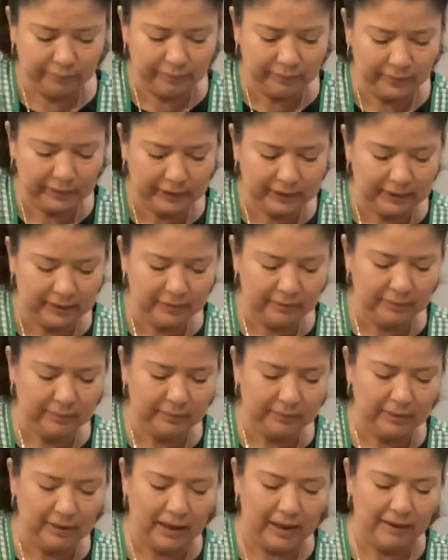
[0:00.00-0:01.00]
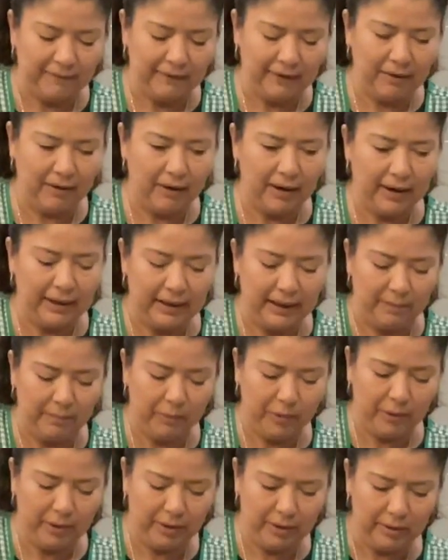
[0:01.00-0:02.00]
it's not even hot
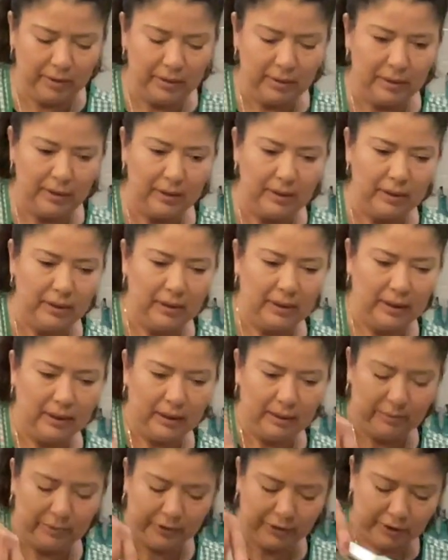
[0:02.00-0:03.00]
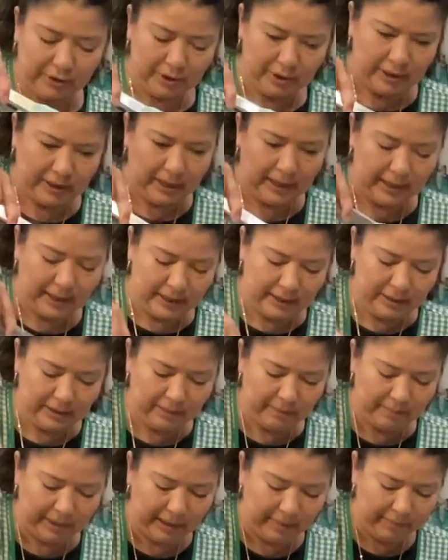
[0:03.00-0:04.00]
anymore. And we're just gonna add in the
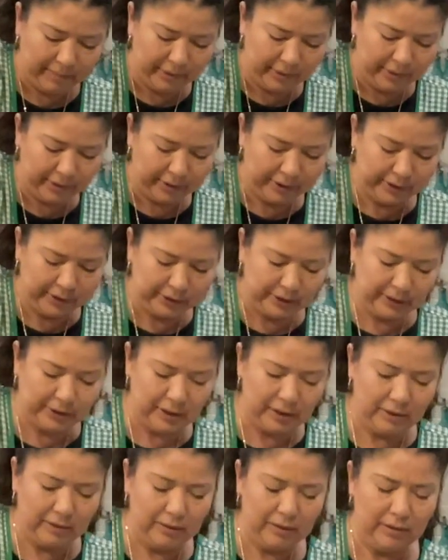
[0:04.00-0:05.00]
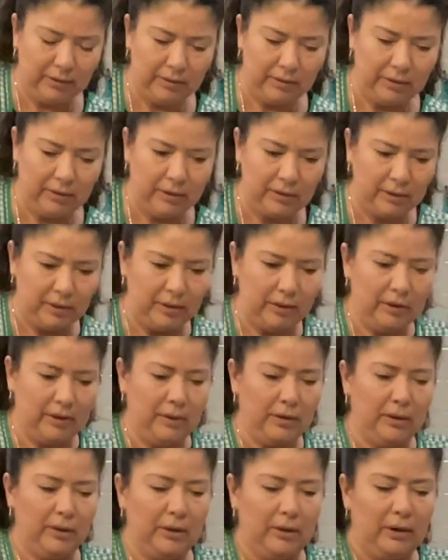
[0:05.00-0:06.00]
peppers,
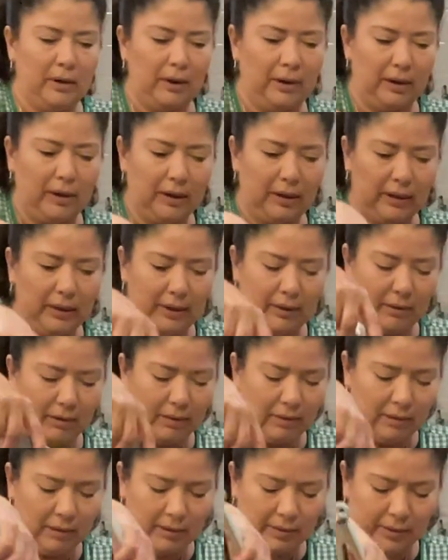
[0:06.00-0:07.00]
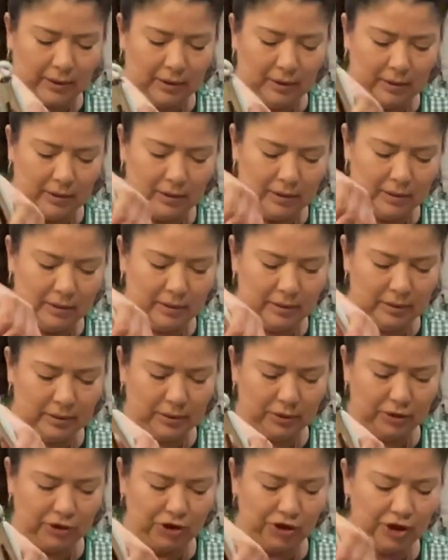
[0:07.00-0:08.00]
add in all the
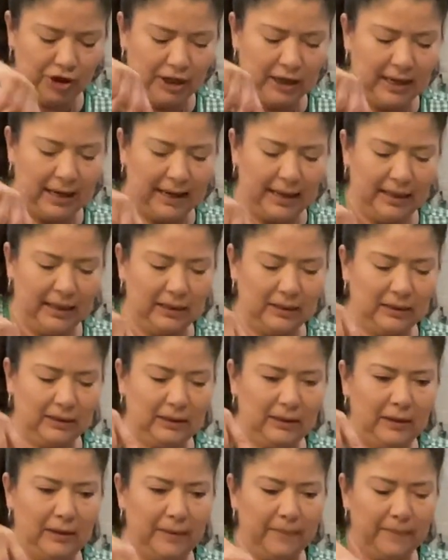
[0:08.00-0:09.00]
chiles,